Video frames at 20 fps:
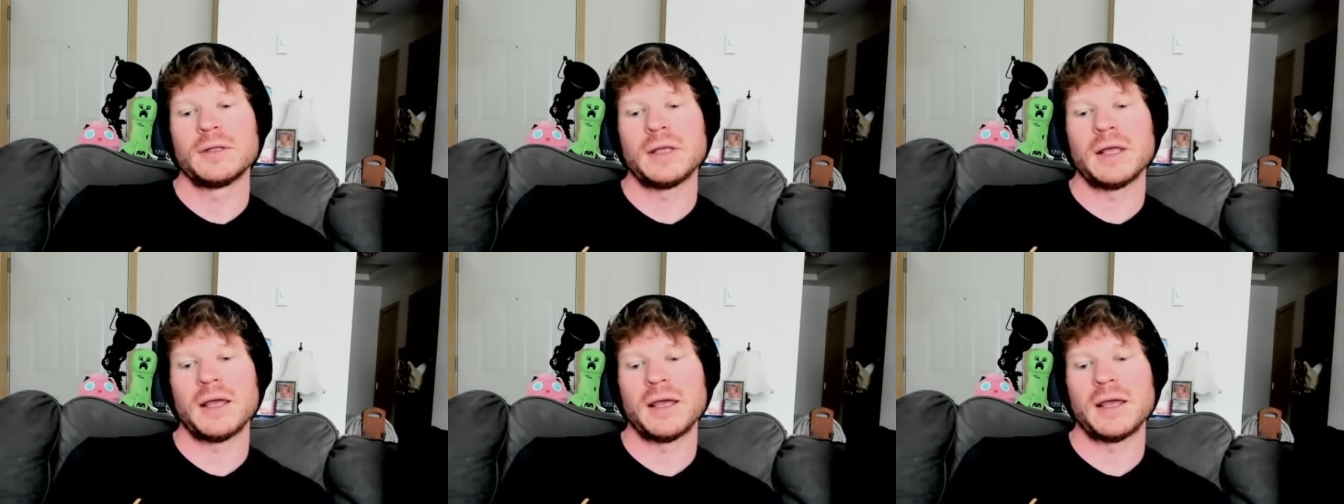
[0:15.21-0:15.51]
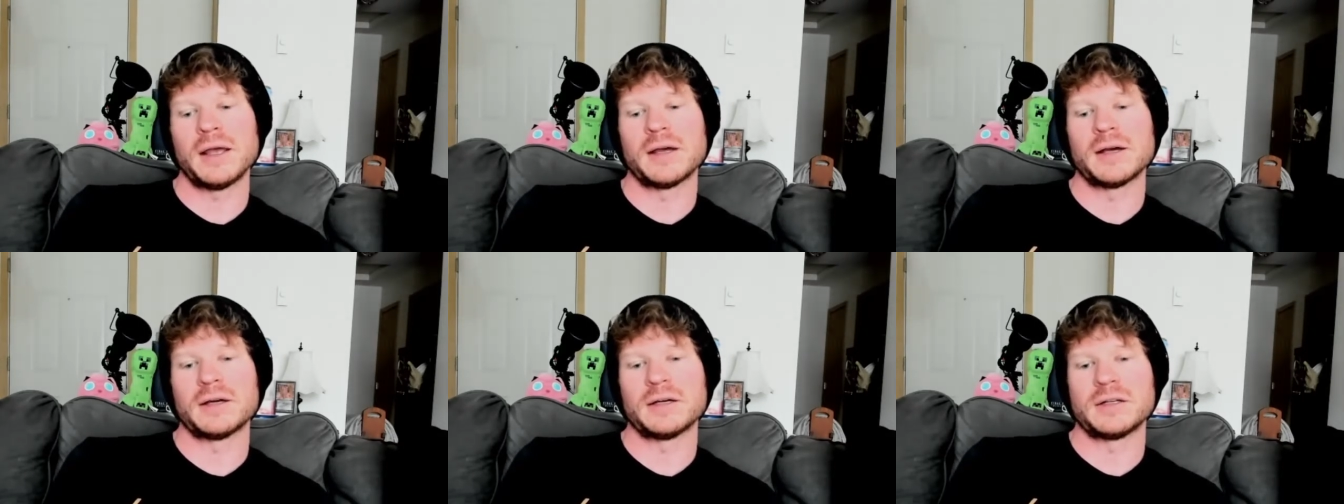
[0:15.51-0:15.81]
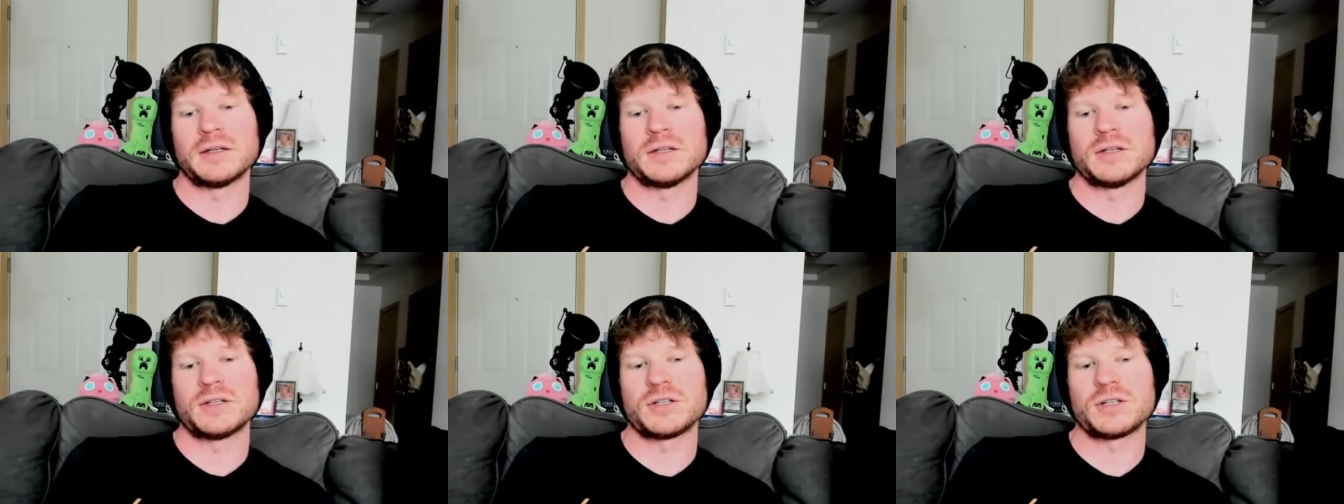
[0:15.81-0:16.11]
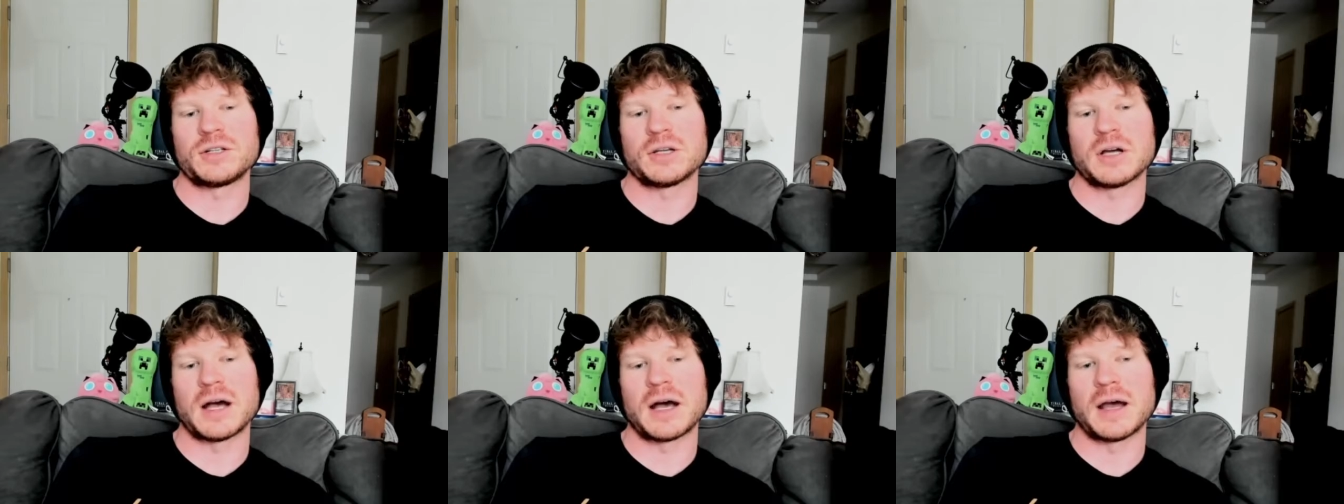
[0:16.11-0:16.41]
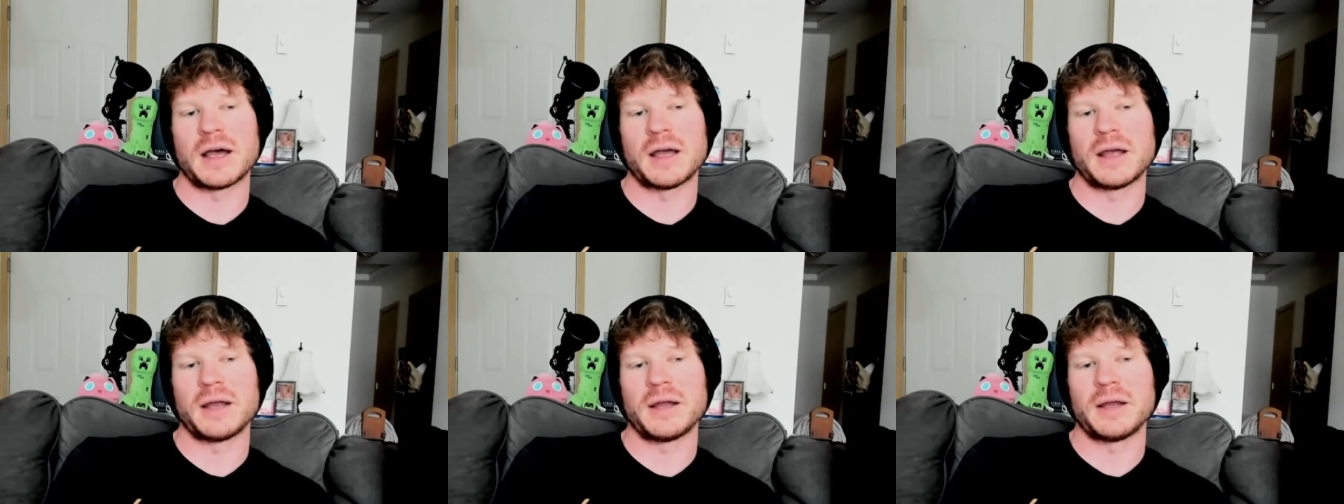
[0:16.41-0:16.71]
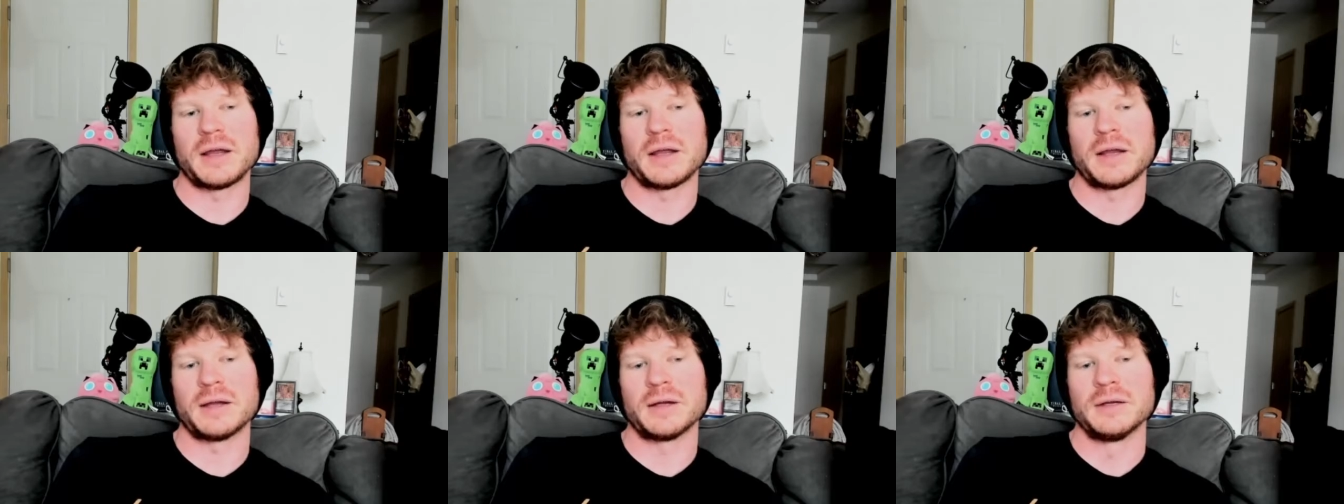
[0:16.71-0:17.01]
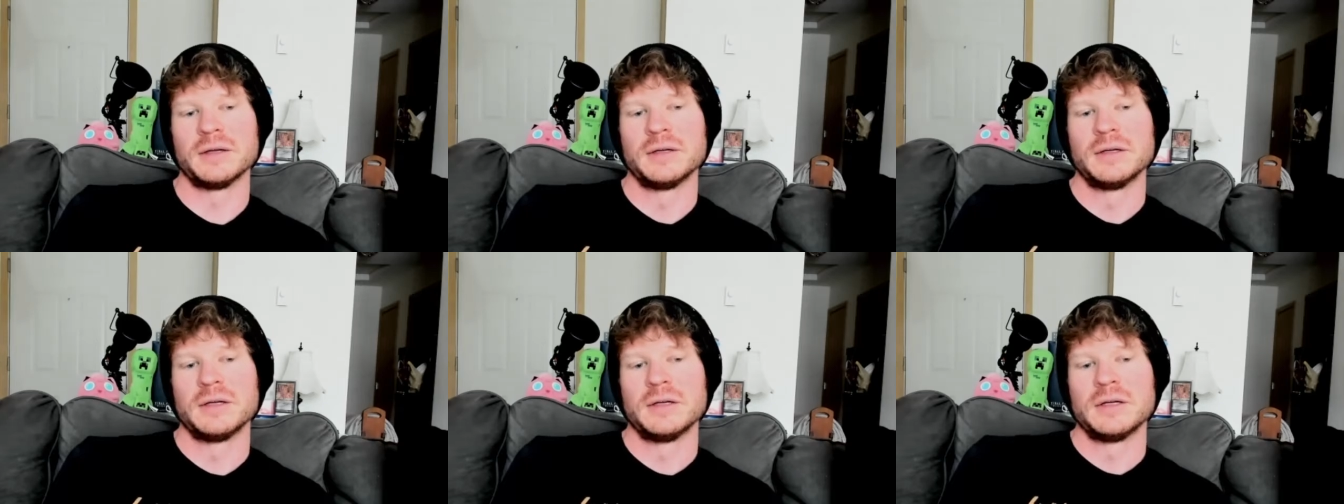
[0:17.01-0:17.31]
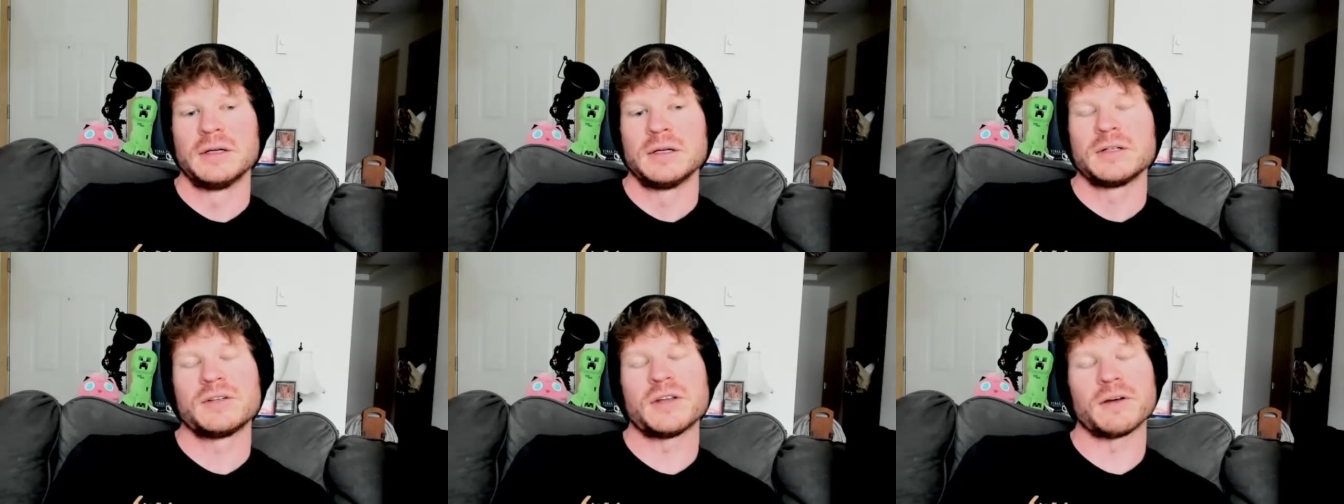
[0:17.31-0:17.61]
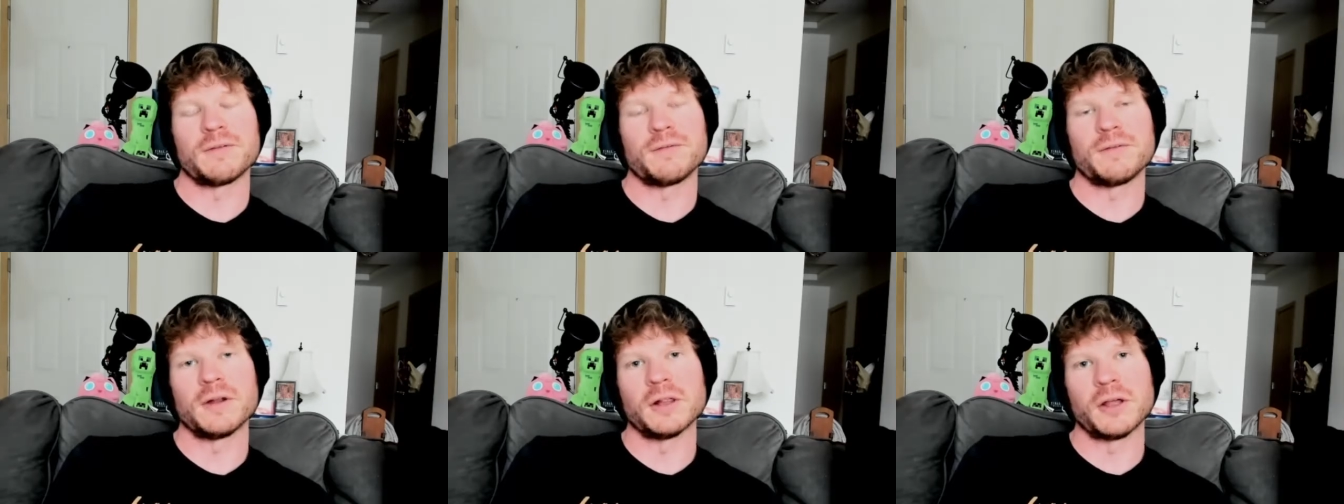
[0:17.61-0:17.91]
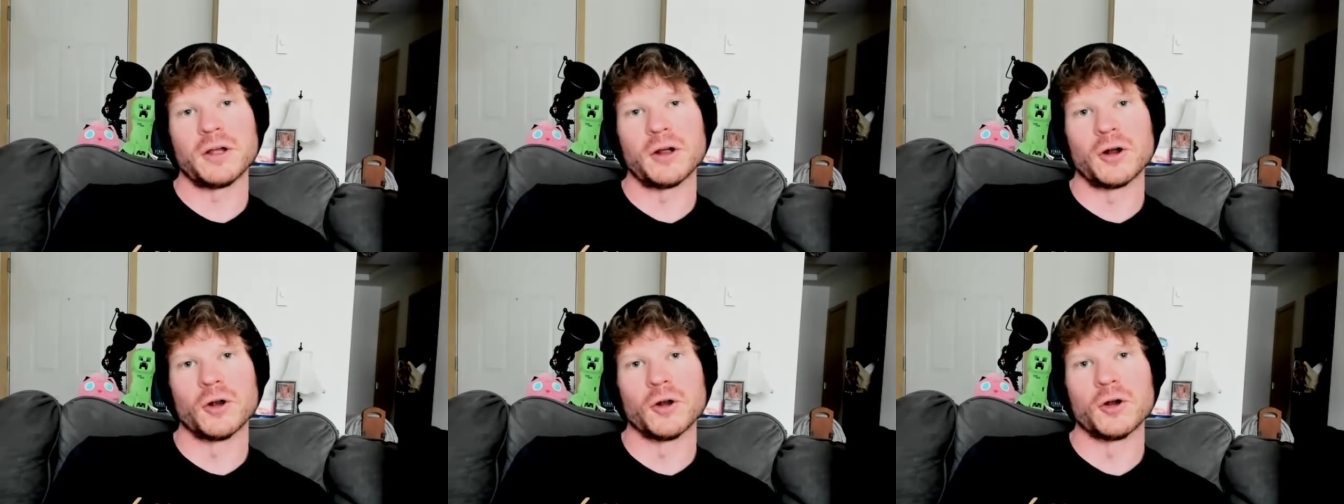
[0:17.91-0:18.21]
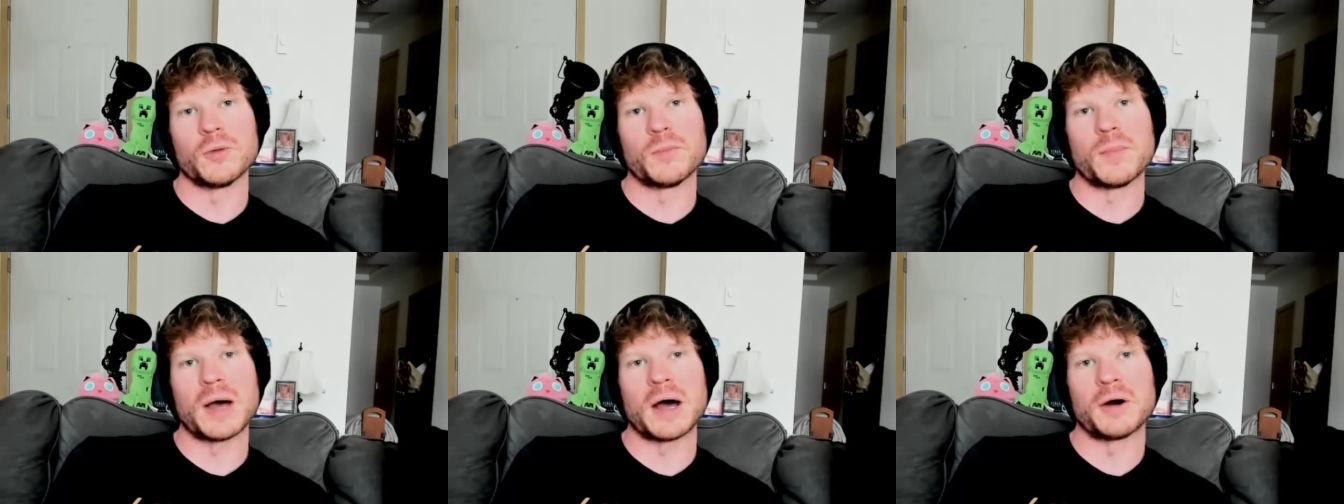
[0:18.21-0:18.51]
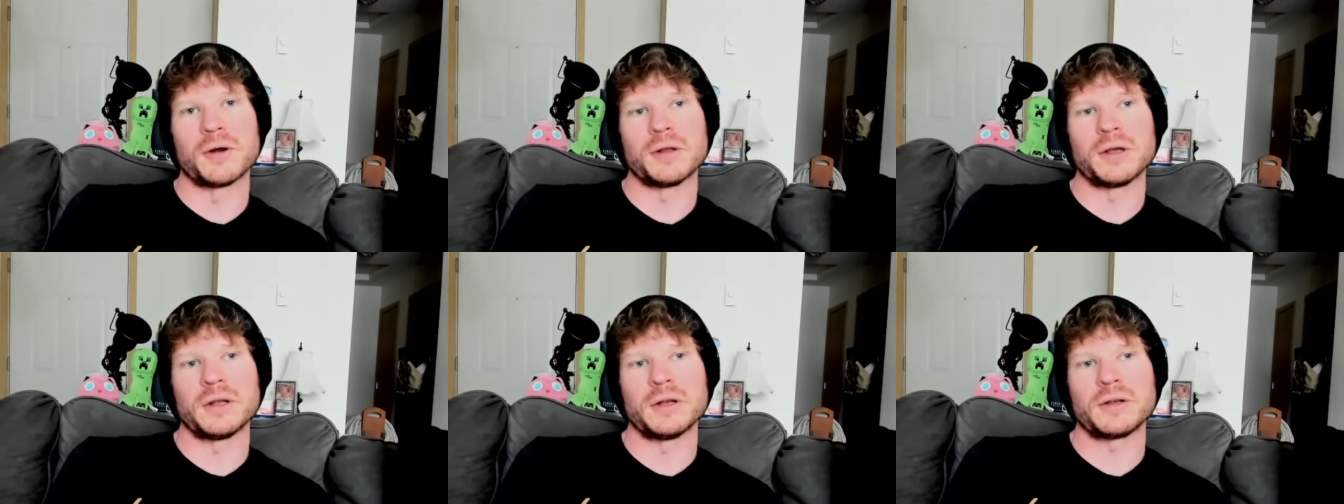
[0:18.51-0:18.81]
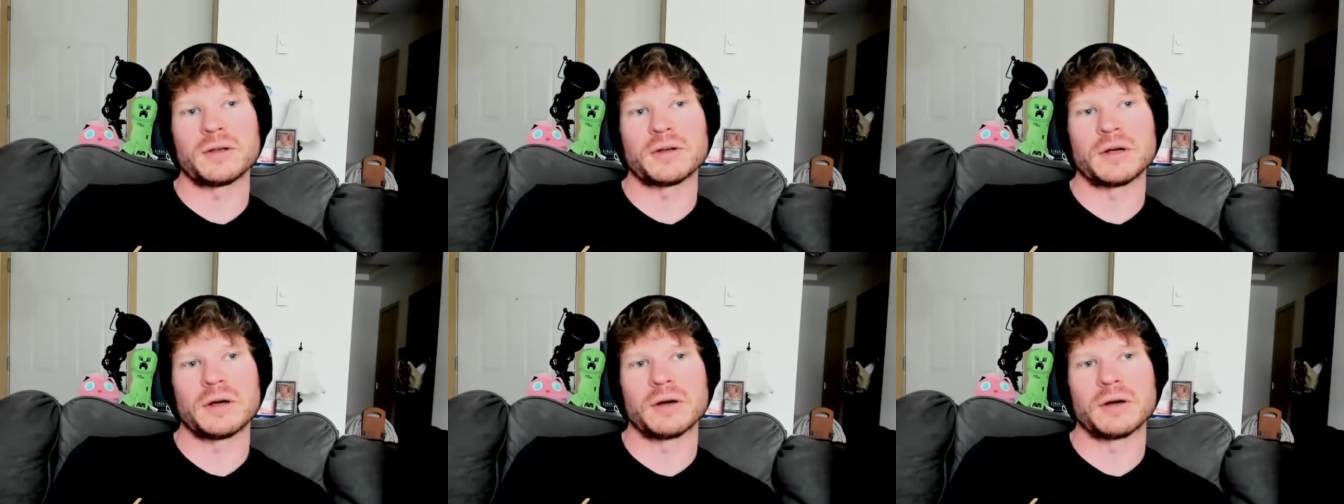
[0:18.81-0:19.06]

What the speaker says: and I definitely heard about it